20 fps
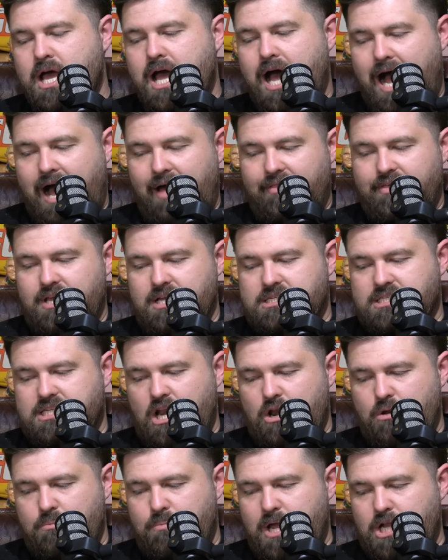The
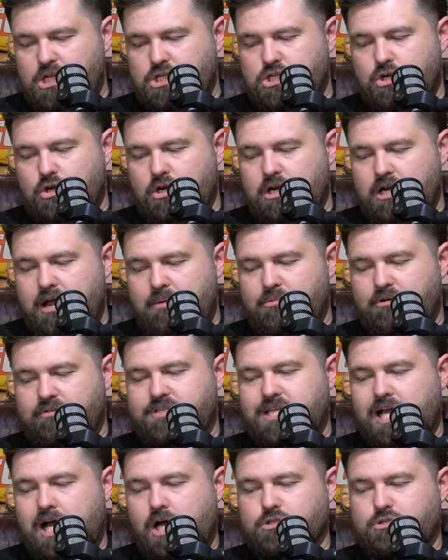extended bench, you've got a number
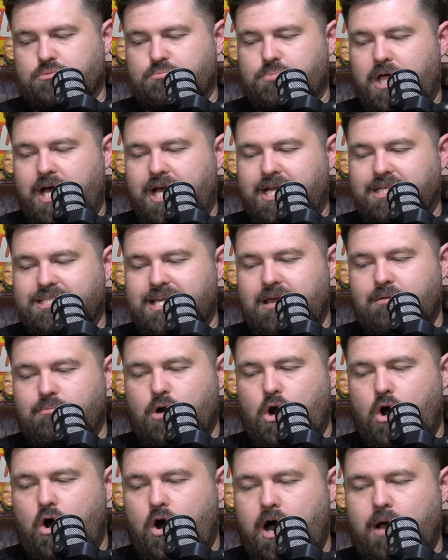of talented players there,
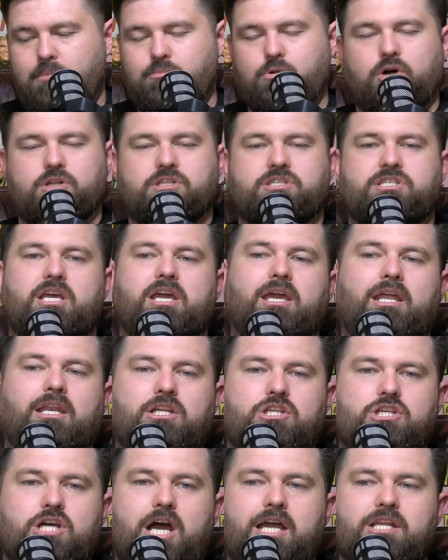but I'm not seeing
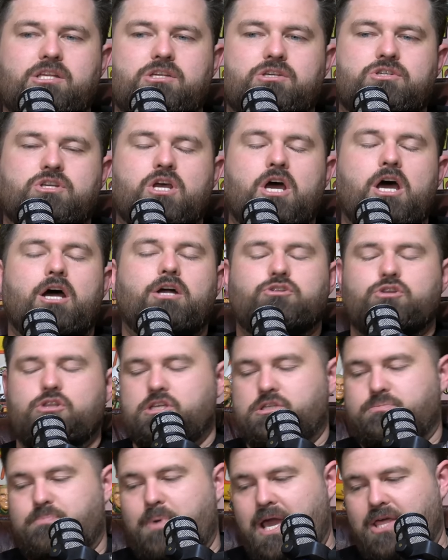any changes to
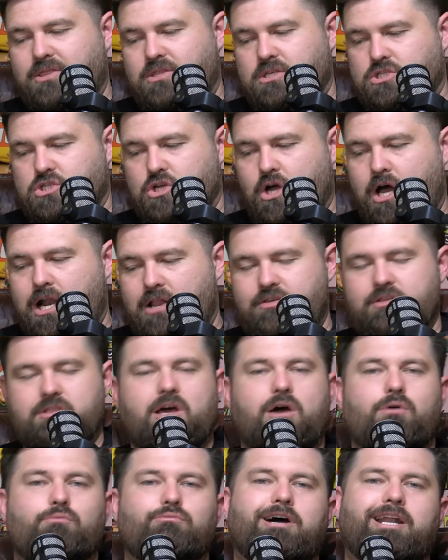this Panthers side. I think
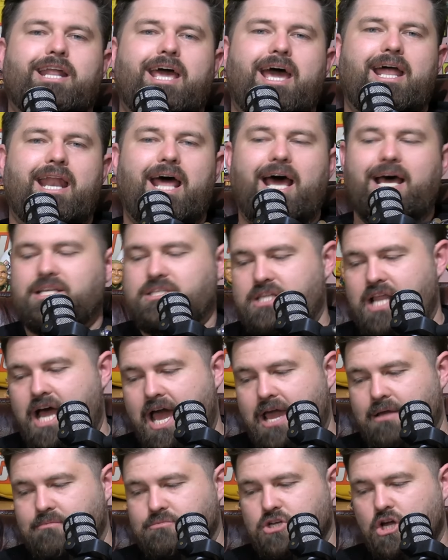they'll run out as
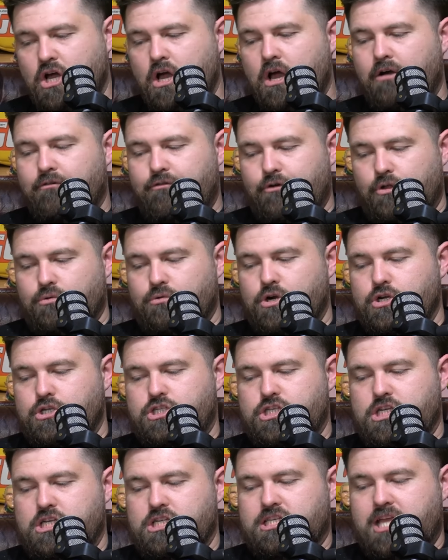named. For the
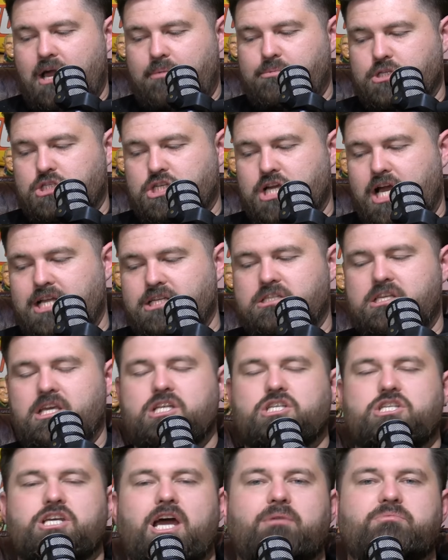Roosters, a couple of changes
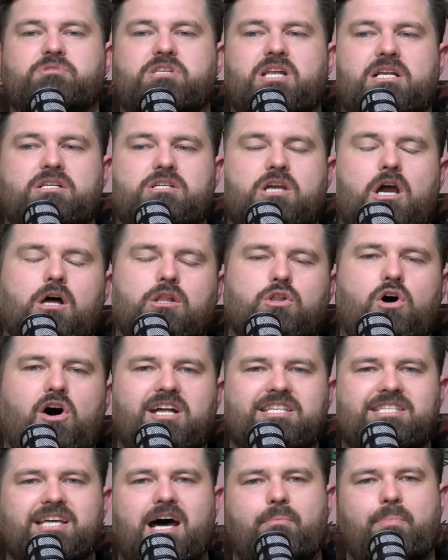here. James Tedesco
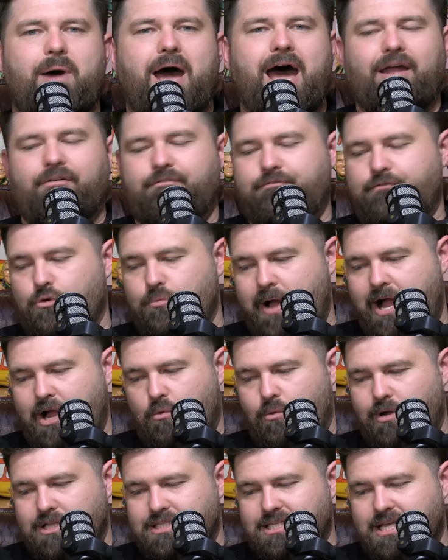lines up at
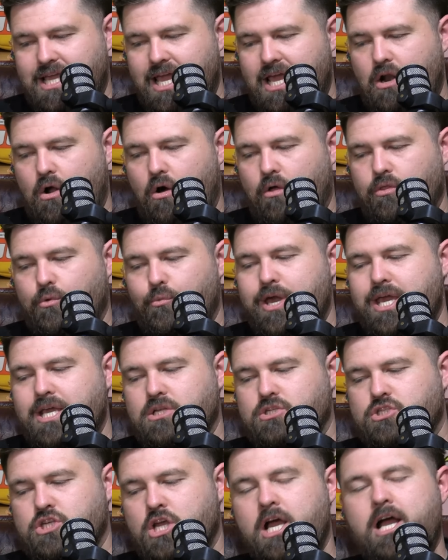fullback once again. On the
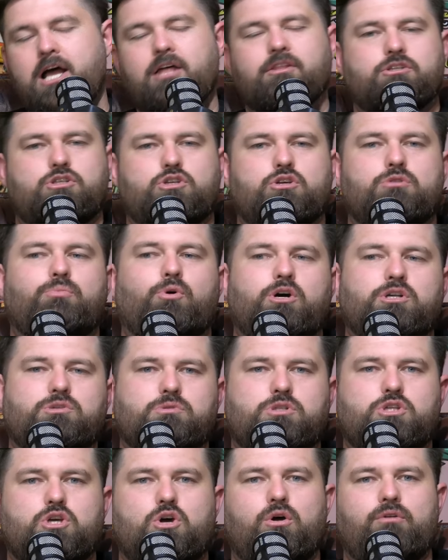wings, the two boys
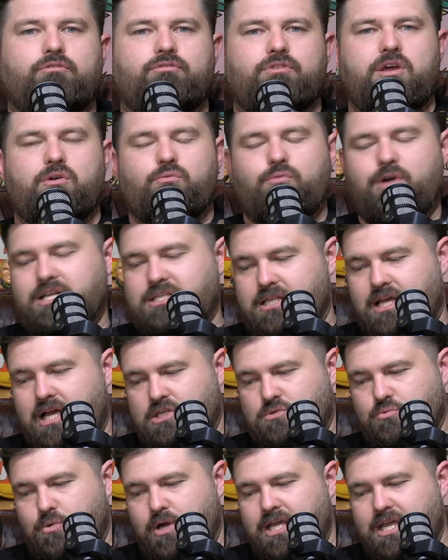returned from their rest
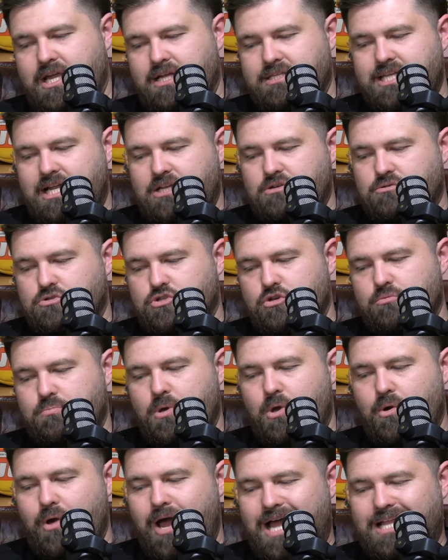last week, Daniel
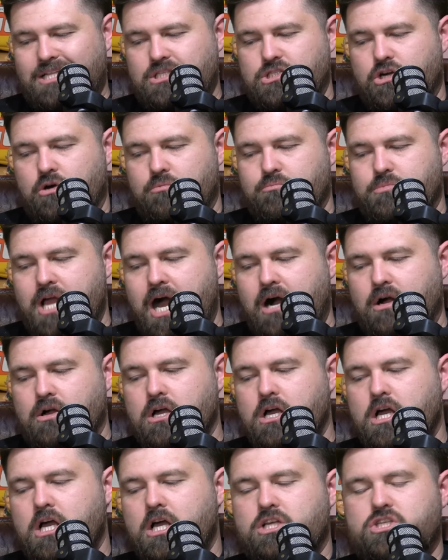Tupu and Dom
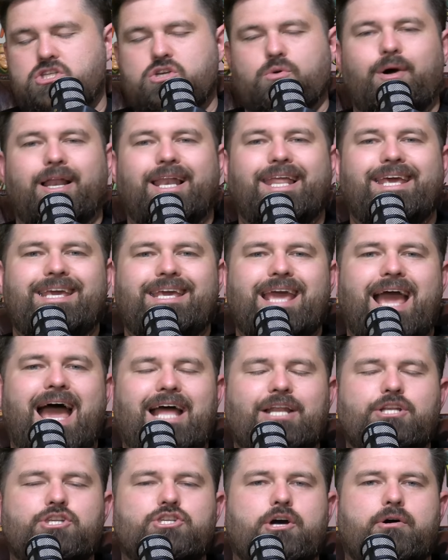Young. Suwali'i
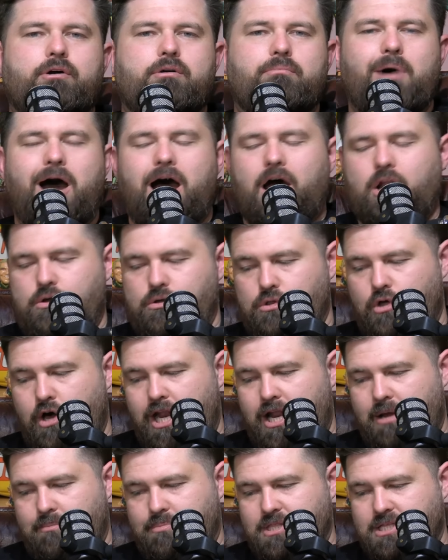and Joey Manu
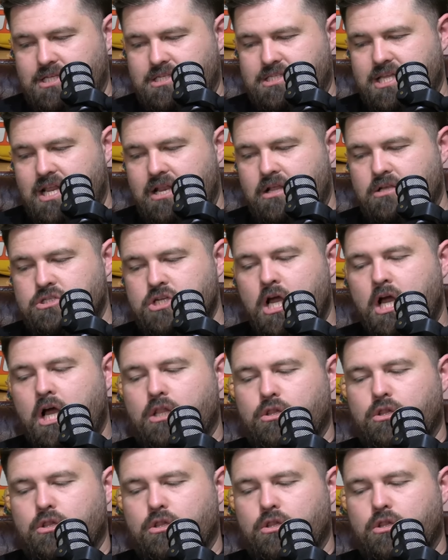line up in the centres.